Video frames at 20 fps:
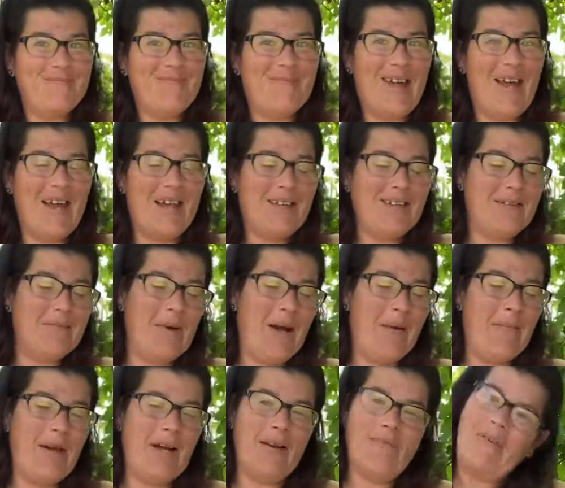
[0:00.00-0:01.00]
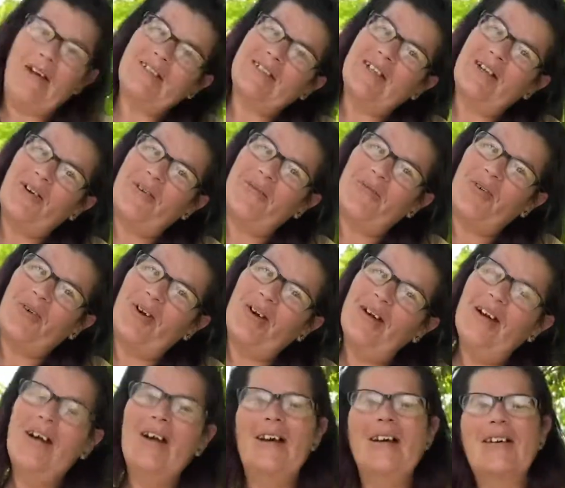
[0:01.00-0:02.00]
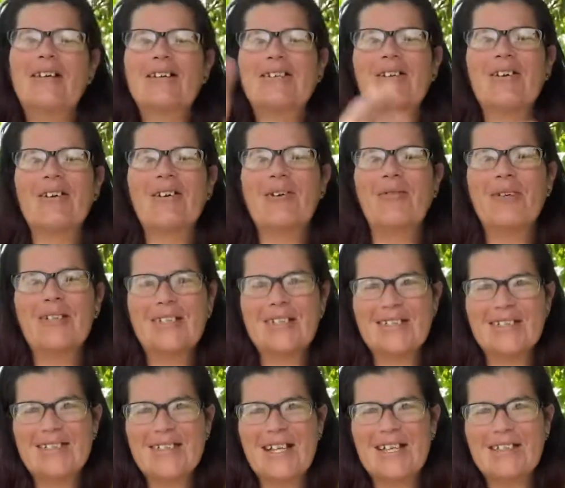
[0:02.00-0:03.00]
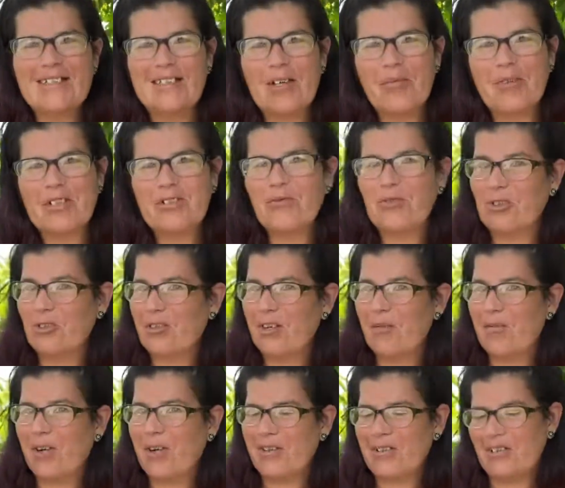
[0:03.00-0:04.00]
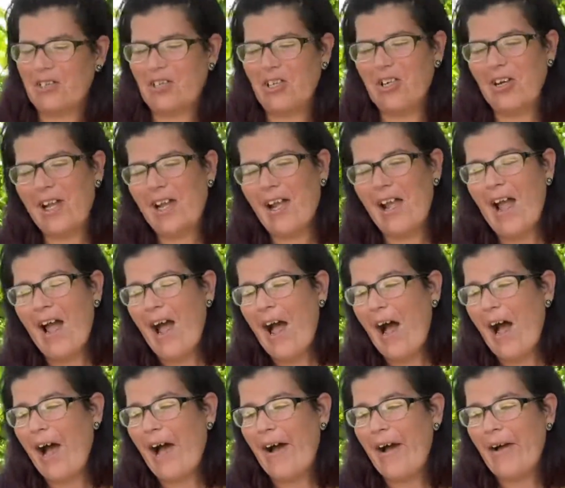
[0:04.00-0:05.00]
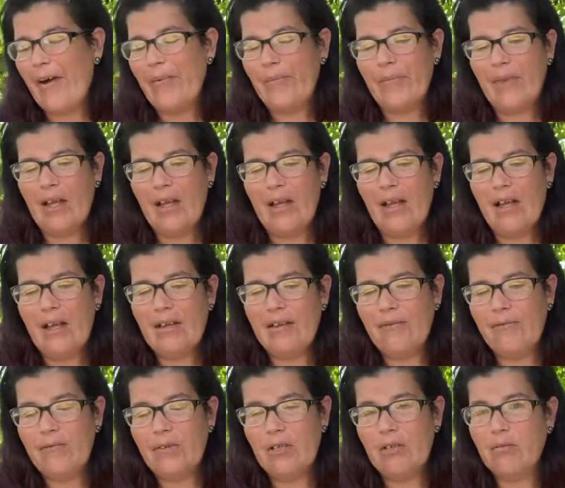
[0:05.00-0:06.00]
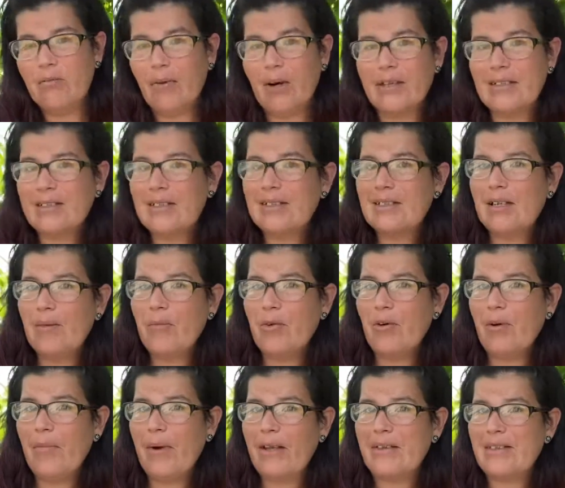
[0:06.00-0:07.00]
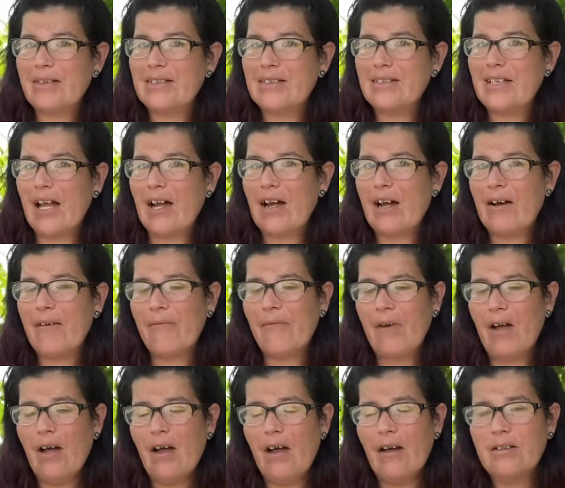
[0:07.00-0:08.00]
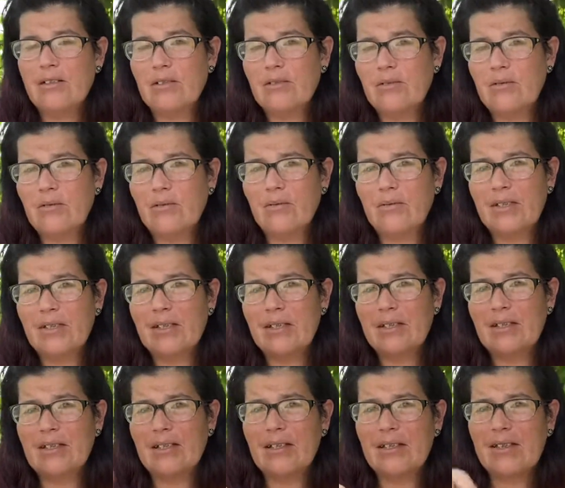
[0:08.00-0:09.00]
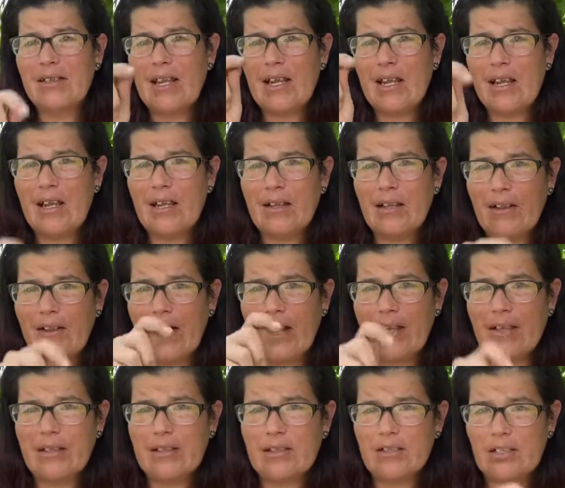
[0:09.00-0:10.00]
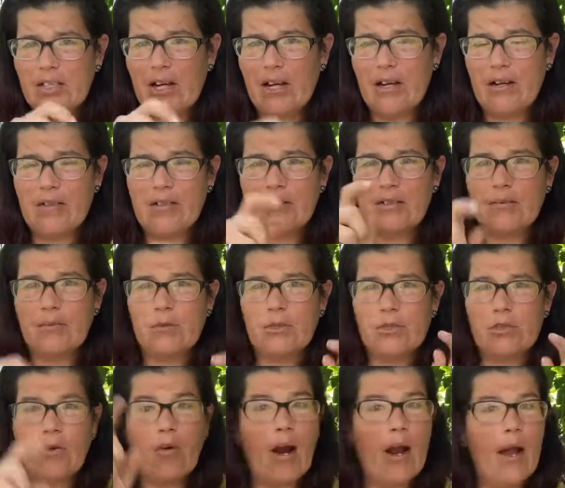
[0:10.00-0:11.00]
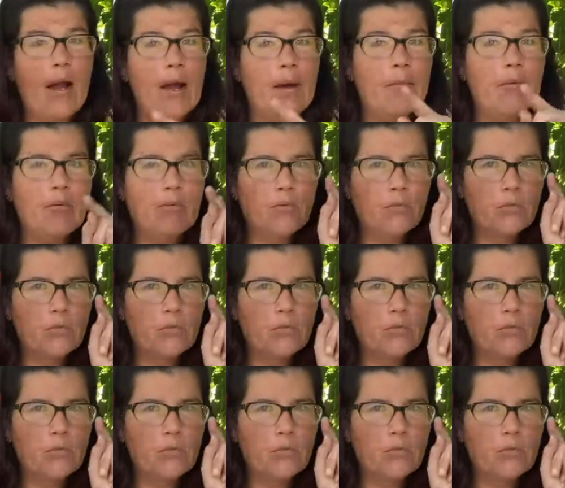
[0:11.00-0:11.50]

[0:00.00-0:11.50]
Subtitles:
And my manifesto for historical witches. Thanks so much for joining me on this journey. If you want to see more about this stuff, do the thingy, the like, the share, the subscribe.